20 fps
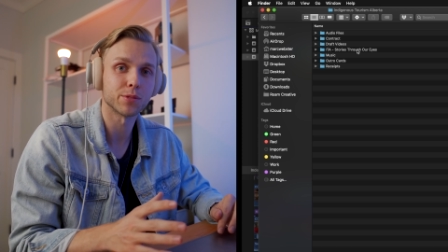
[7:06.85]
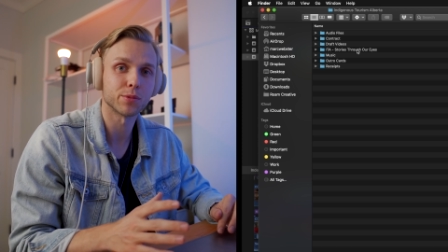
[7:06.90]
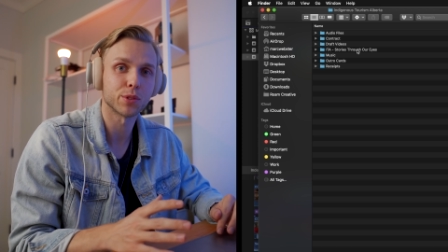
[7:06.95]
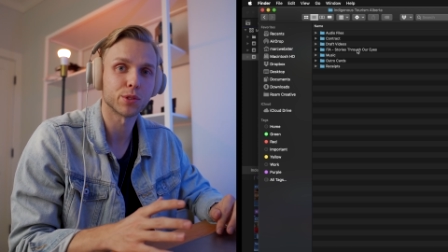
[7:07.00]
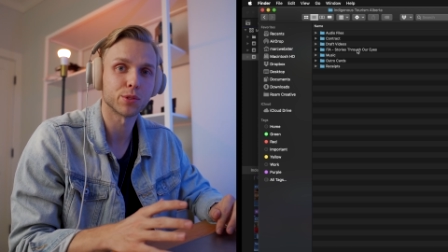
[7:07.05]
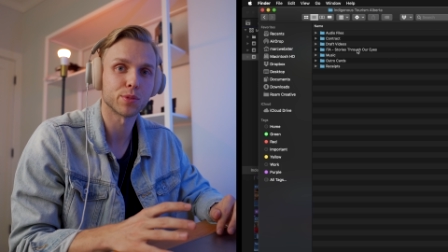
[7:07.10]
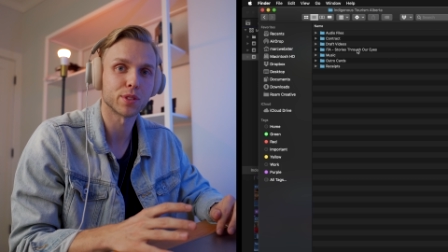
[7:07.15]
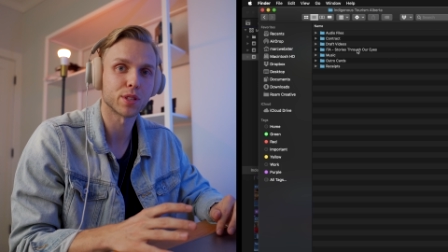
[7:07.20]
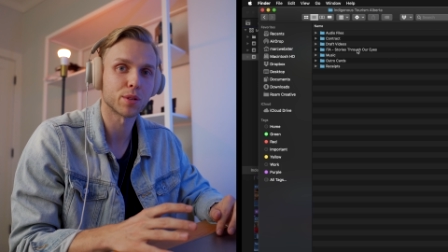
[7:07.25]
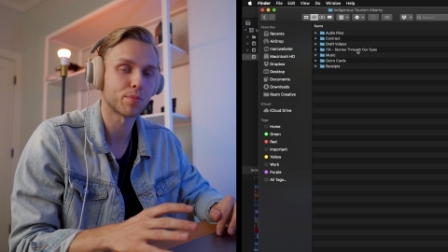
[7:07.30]
which
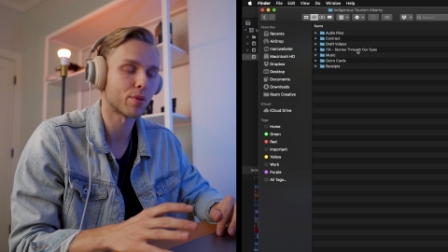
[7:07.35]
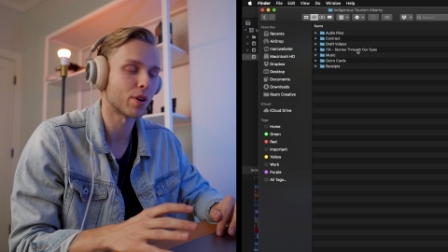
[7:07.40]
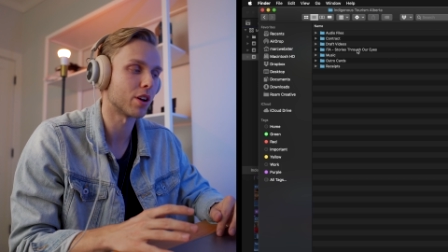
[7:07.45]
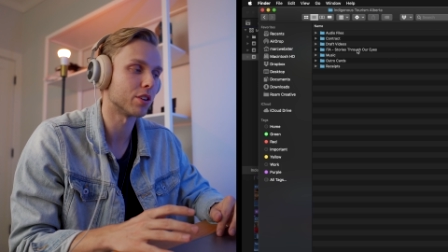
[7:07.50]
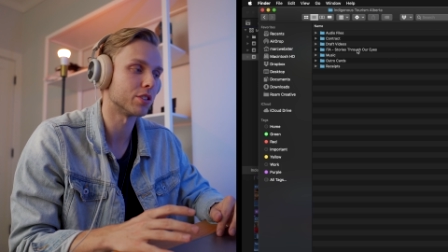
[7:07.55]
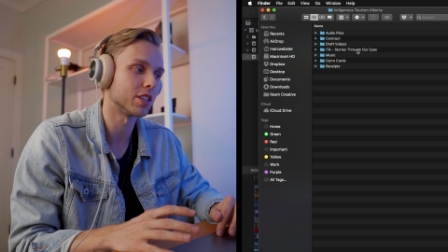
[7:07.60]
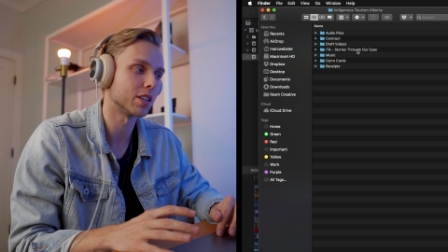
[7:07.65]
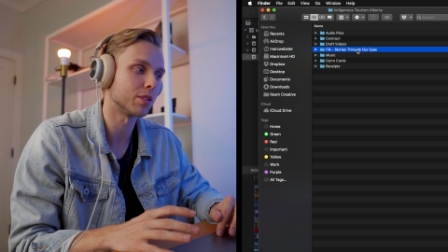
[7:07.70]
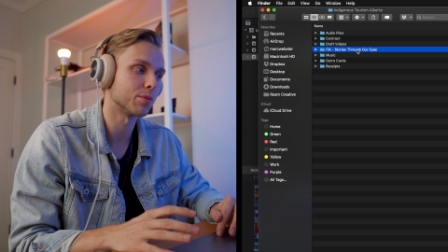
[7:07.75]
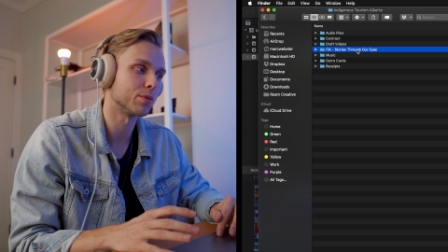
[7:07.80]
is what the
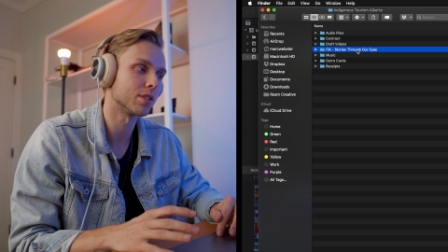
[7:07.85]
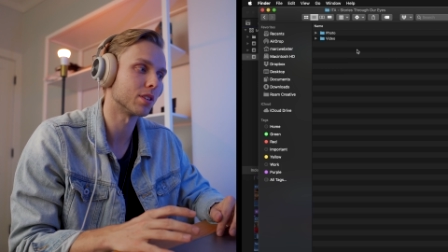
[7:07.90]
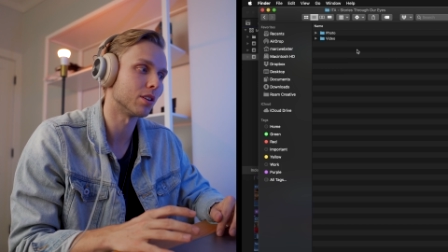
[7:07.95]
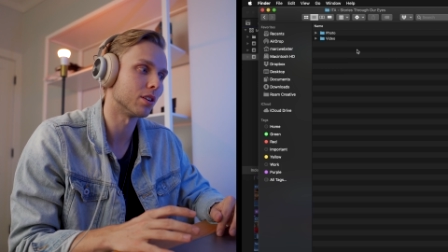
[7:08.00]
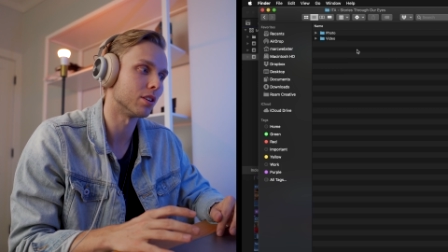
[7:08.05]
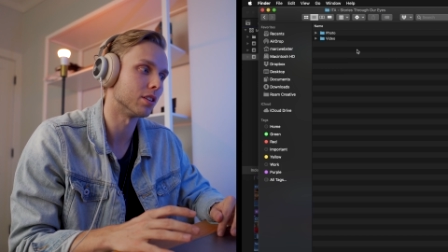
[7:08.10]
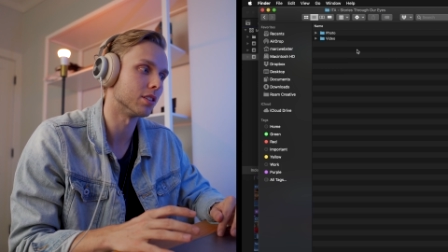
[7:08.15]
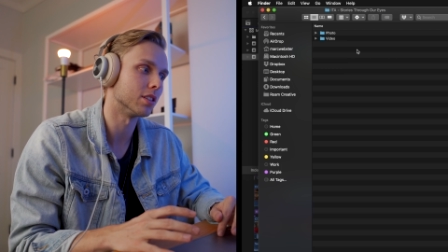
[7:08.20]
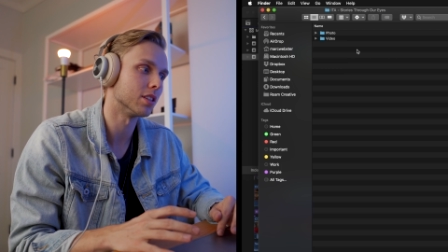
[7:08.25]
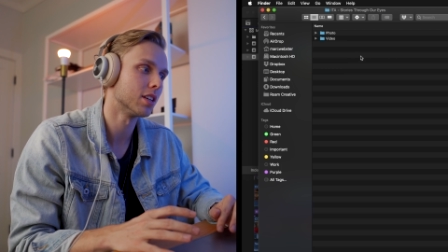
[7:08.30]
project was
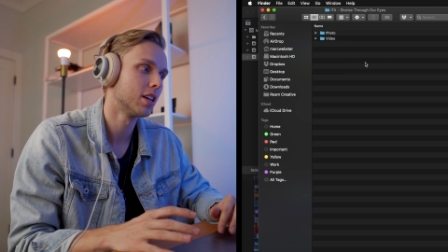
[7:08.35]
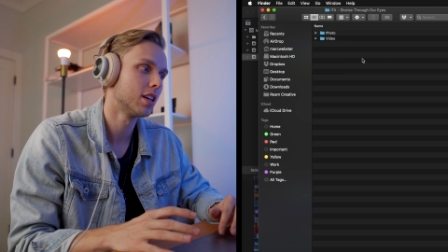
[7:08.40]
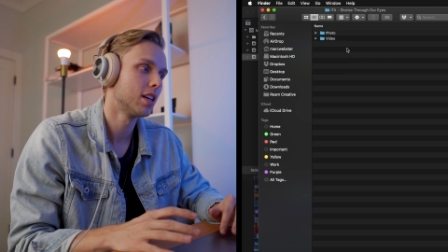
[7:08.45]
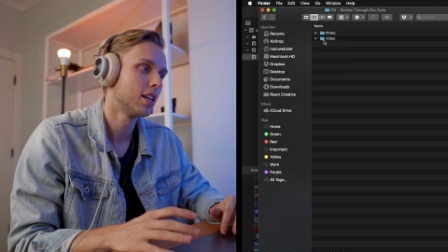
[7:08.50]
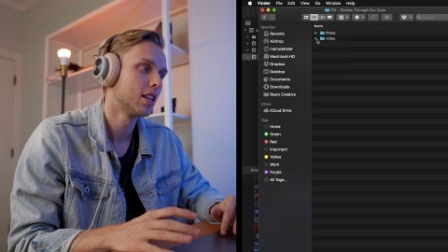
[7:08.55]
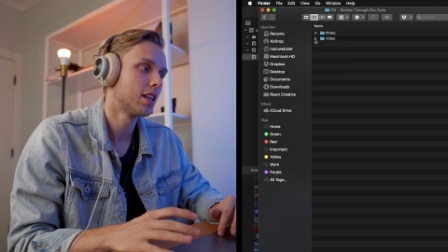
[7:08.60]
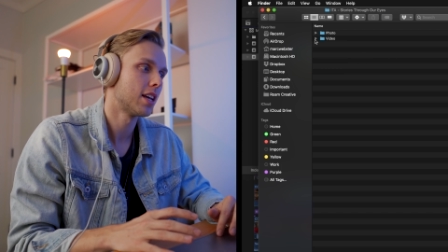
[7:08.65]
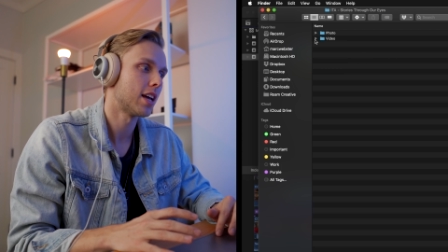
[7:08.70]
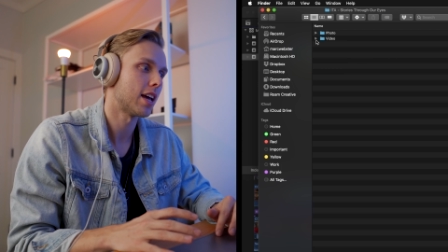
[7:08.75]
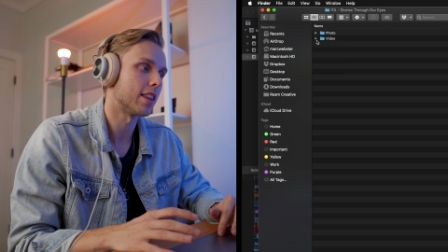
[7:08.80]
called.
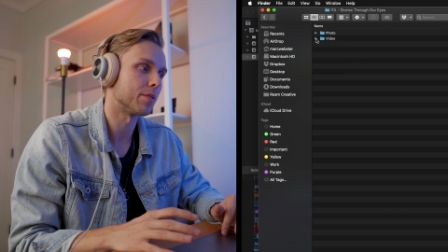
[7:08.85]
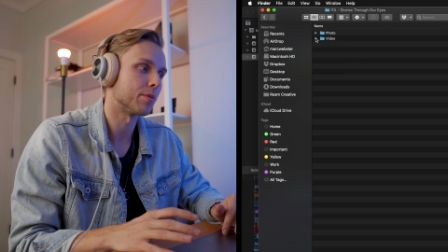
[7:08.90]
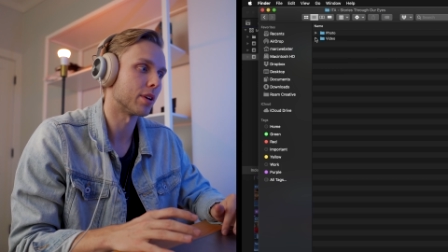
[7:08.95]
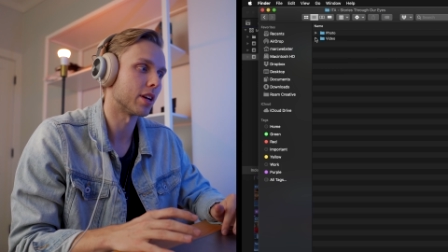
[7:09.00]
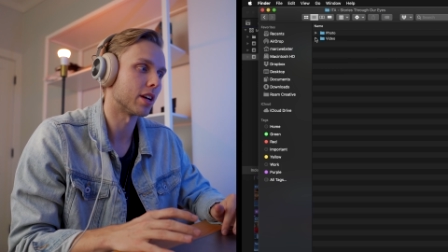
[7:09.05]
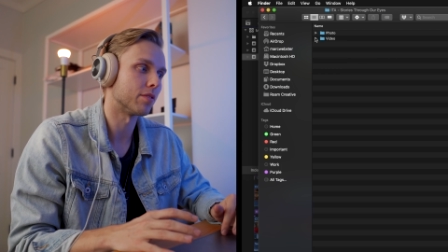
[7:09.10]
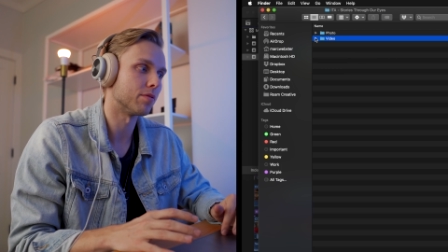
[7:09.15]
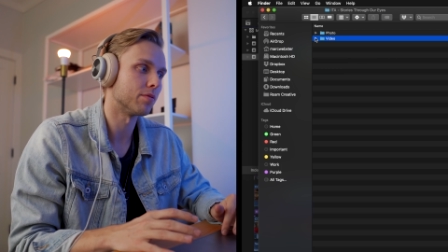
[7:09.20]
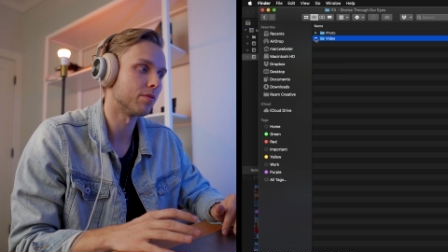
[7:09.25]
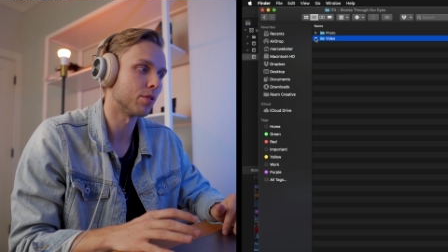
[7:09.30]
And then we
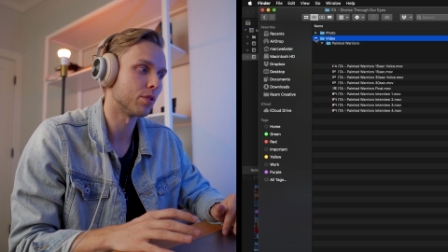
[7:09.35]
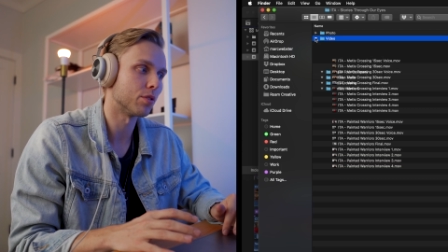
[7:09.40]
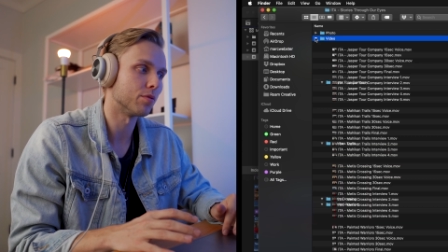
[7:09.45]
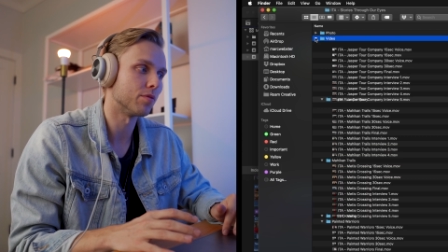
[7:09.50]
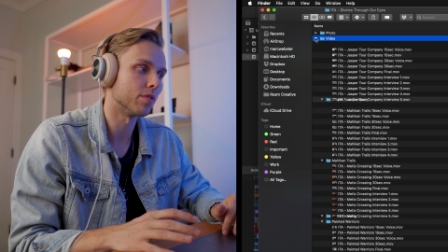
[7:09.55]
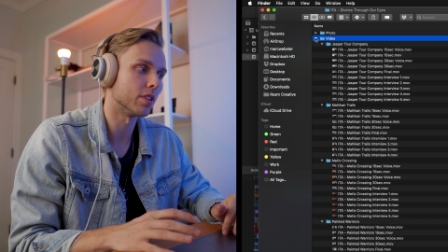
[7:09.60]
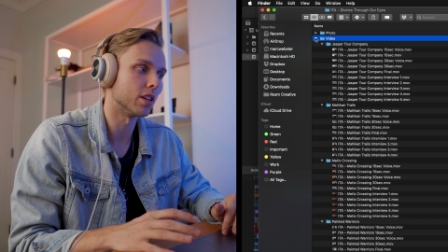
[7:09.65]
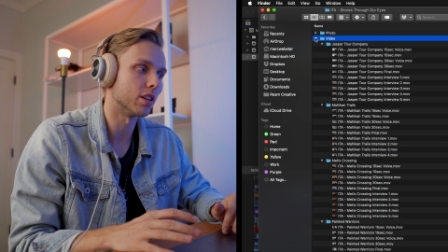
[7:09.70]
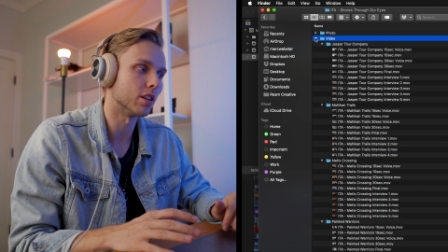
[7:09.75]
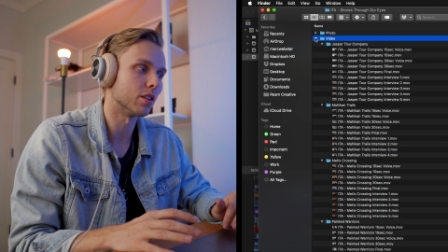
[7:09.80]
have photo,
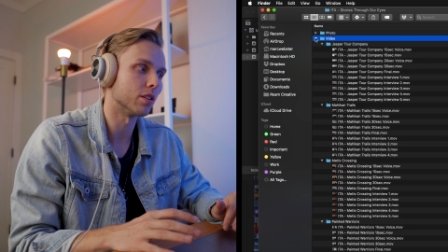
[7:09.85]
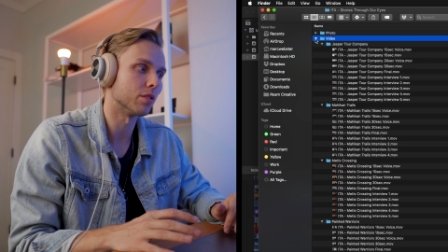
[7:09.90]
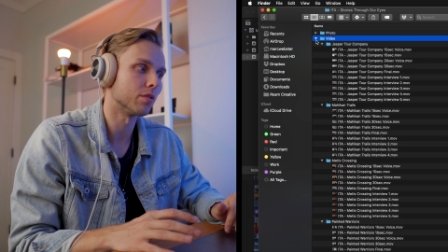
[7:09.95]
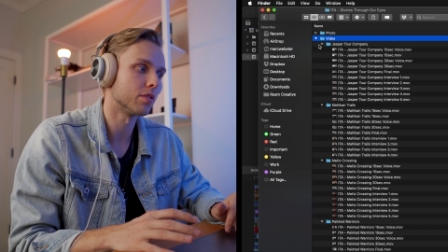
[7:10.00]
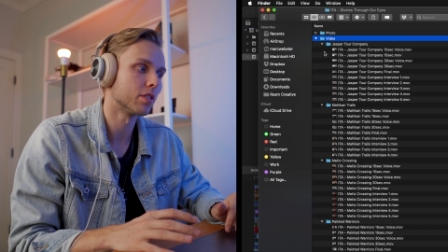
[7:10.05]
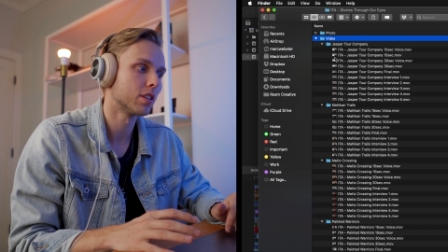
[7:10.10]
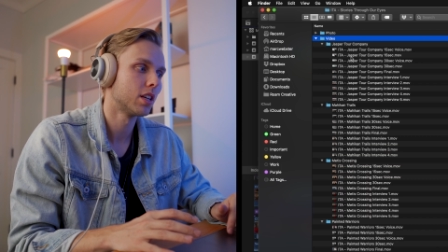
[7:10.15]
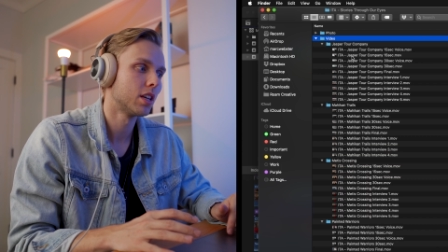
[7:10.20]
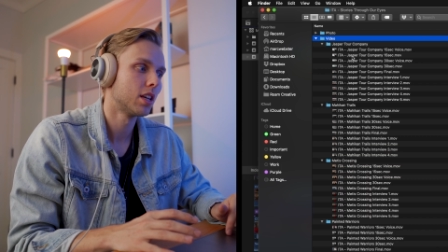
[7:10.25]
video,